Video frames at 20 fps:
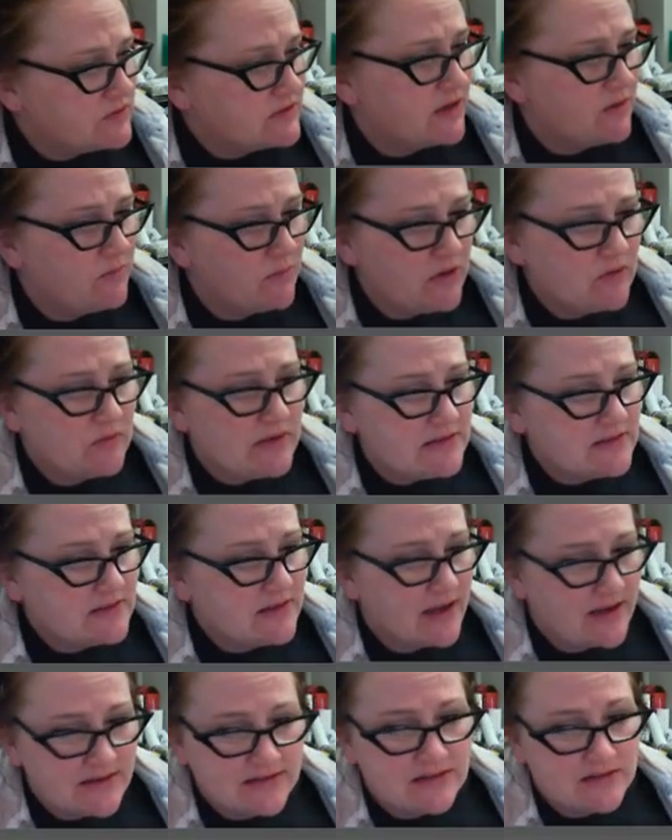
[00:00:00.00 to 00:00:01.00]
can be
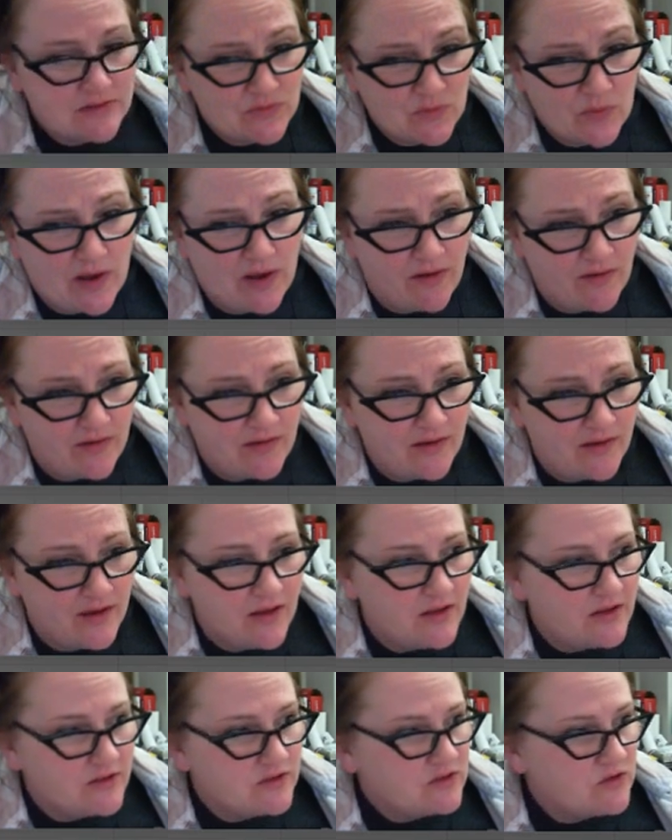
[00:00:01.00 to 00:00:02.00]
resized as well.
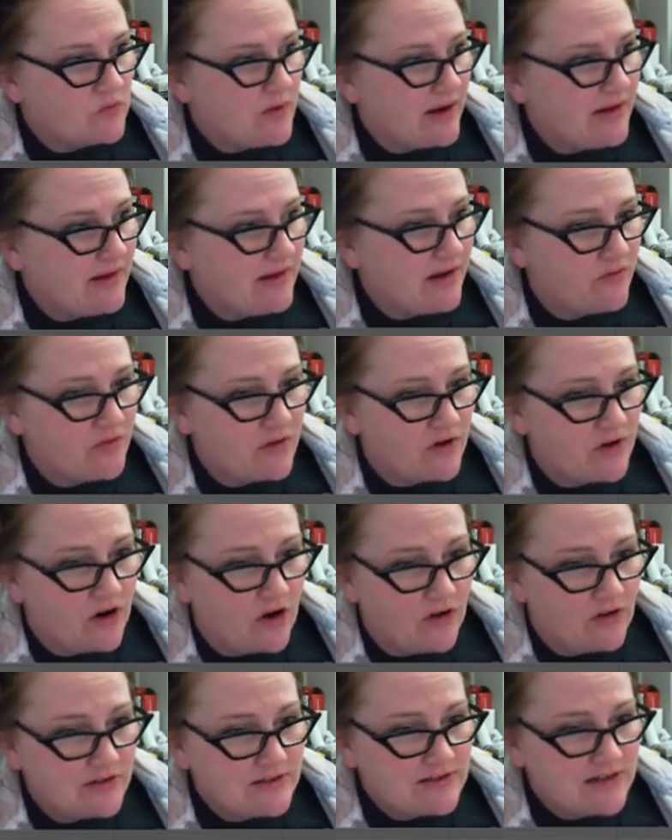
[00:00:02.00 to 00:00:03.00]
So right now they're
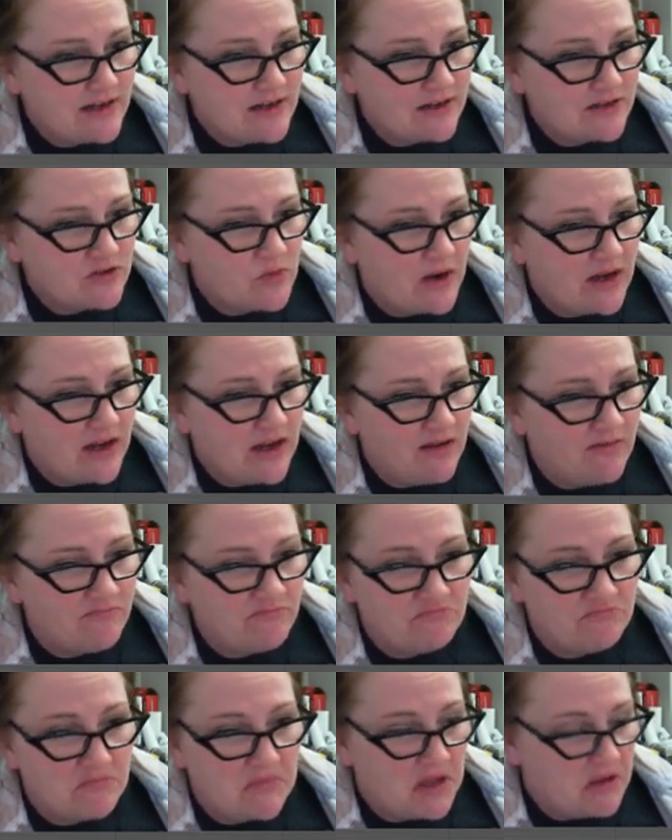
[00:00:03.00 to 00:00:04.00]
all set at 20.
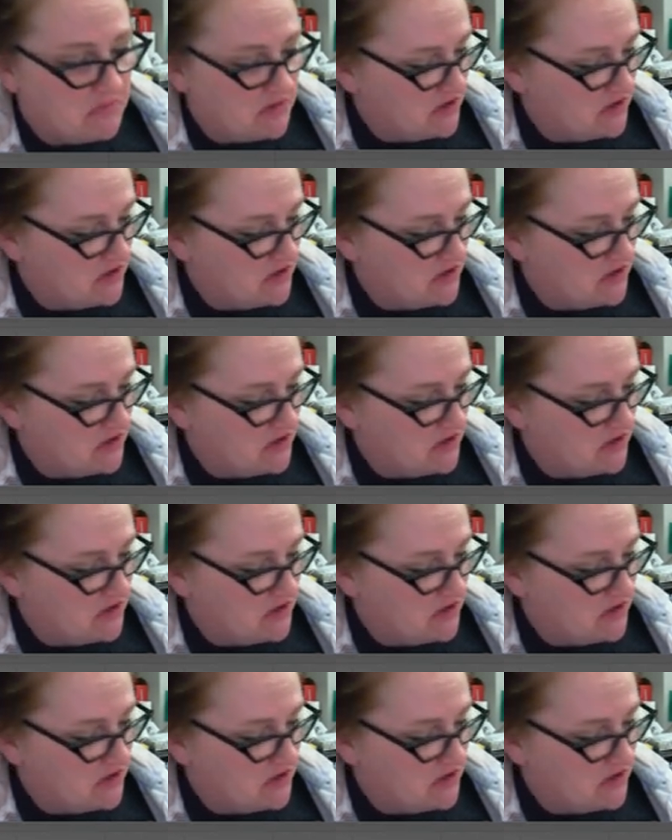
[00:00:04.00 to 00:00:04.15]
Maybe